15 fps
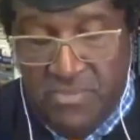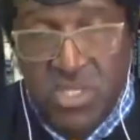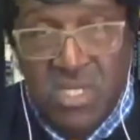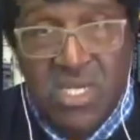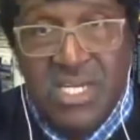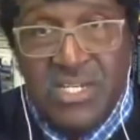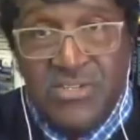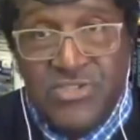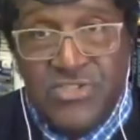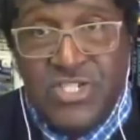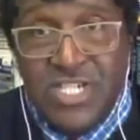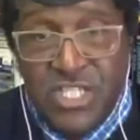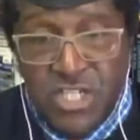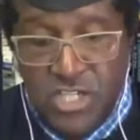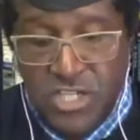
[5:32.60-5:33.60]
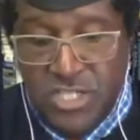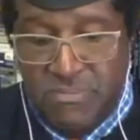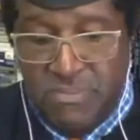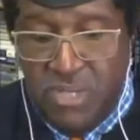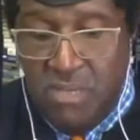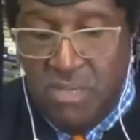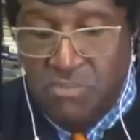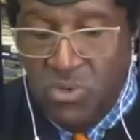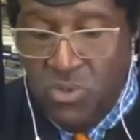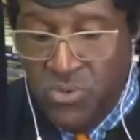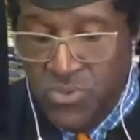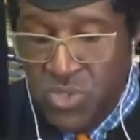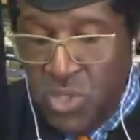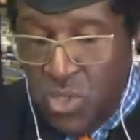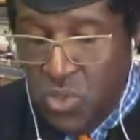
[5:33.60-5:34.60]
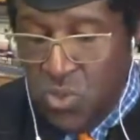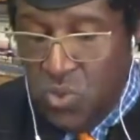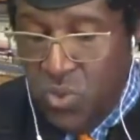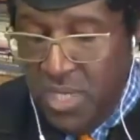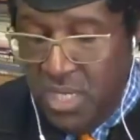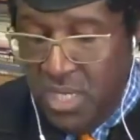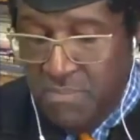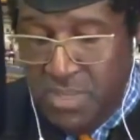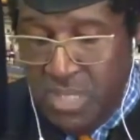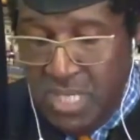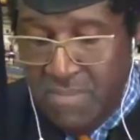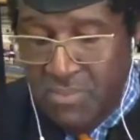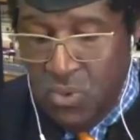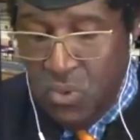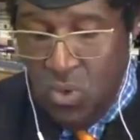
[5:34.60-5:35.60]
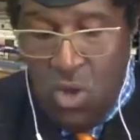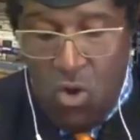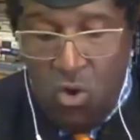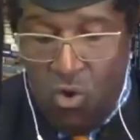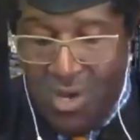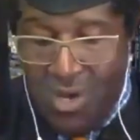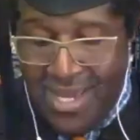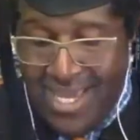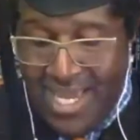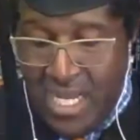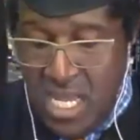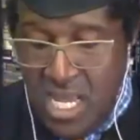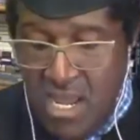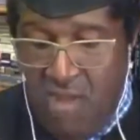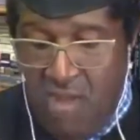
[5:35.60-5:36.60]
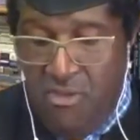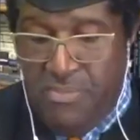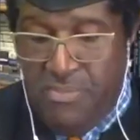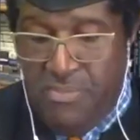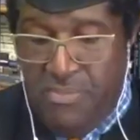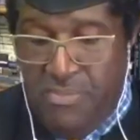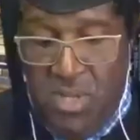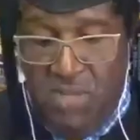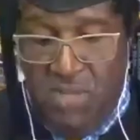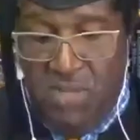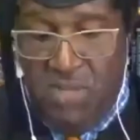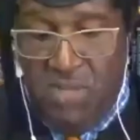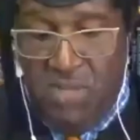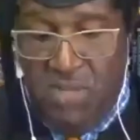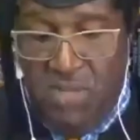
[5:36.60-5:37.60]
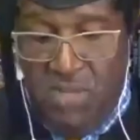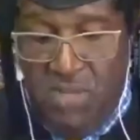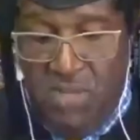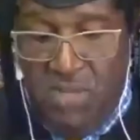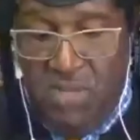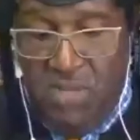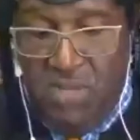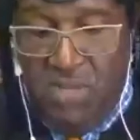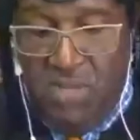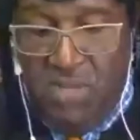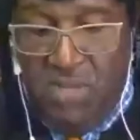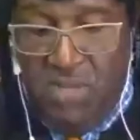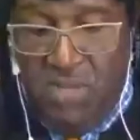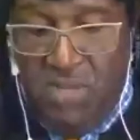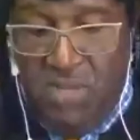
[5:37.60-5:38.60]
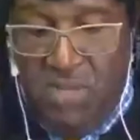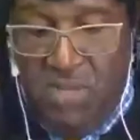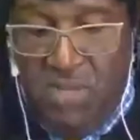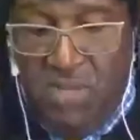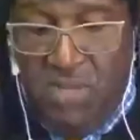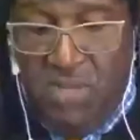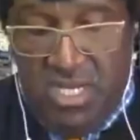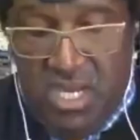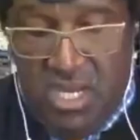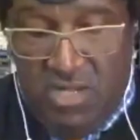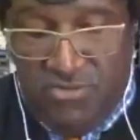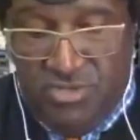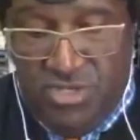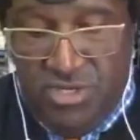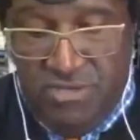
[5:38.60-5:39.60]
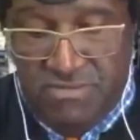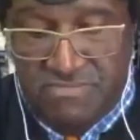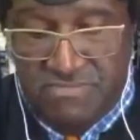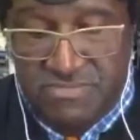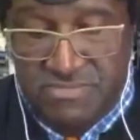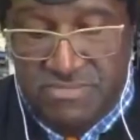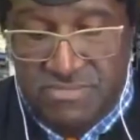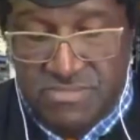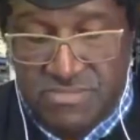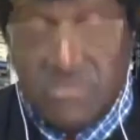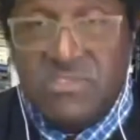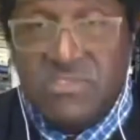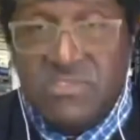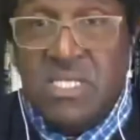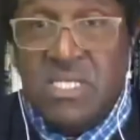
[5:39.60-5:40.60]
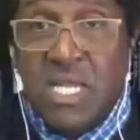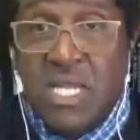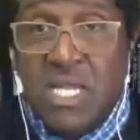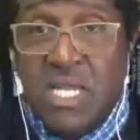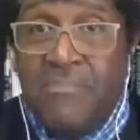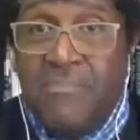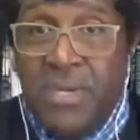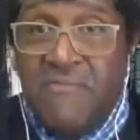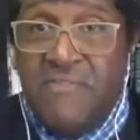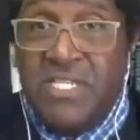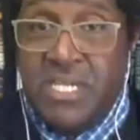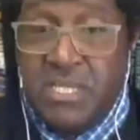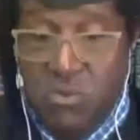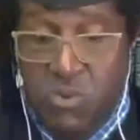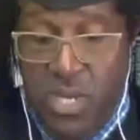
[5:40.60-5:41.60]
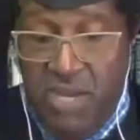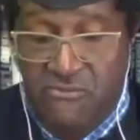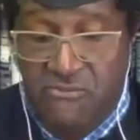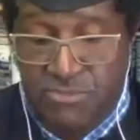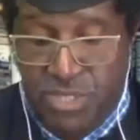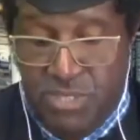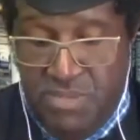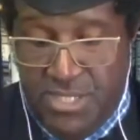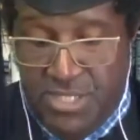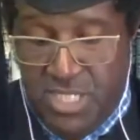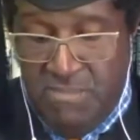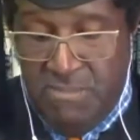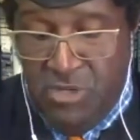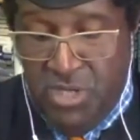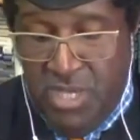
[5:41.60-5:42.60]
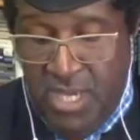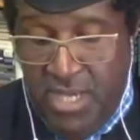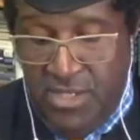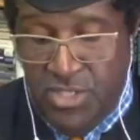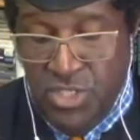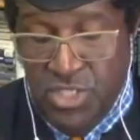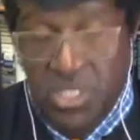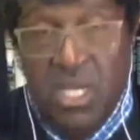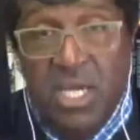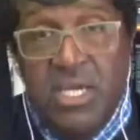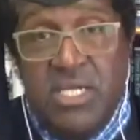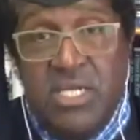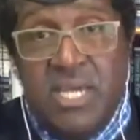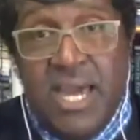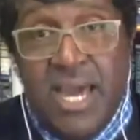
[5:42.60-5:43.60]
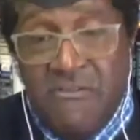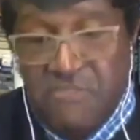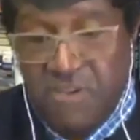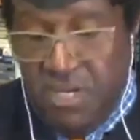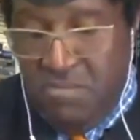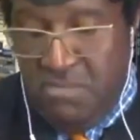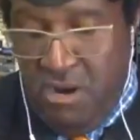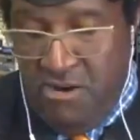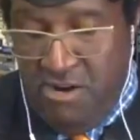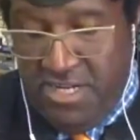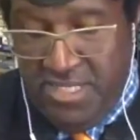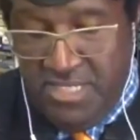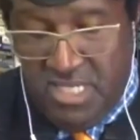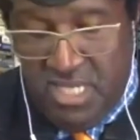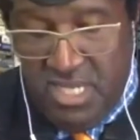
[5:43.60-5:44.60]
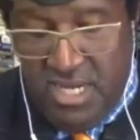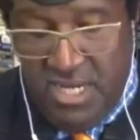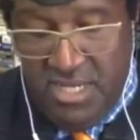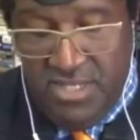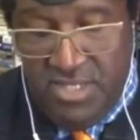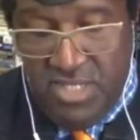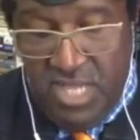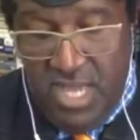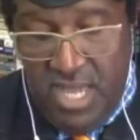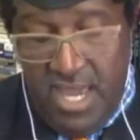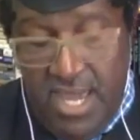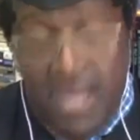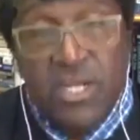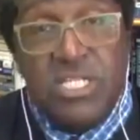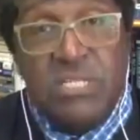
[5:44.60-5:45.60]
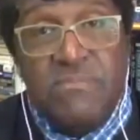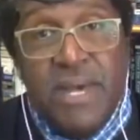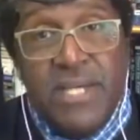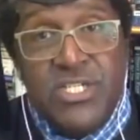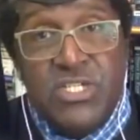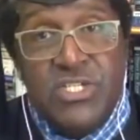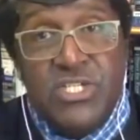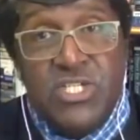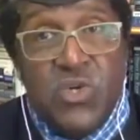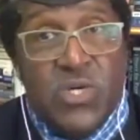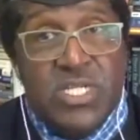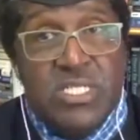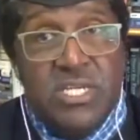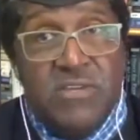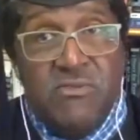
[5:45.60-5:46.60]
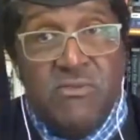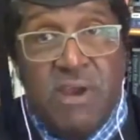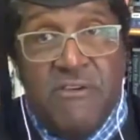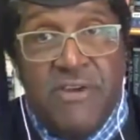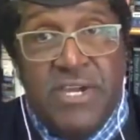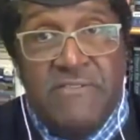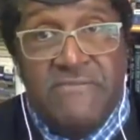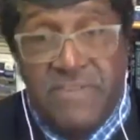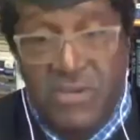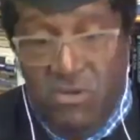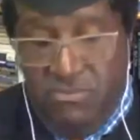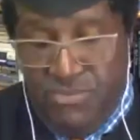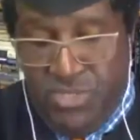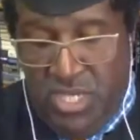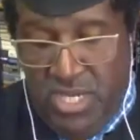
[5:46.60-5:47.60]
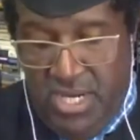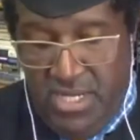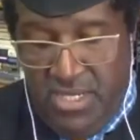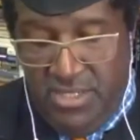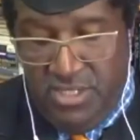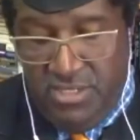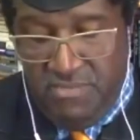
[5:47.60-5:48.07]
indigenous peoples, queer people, or any other people of color in US history and culture. I pivoted away from speech communication to African American studies, and especially toward literary and film studies.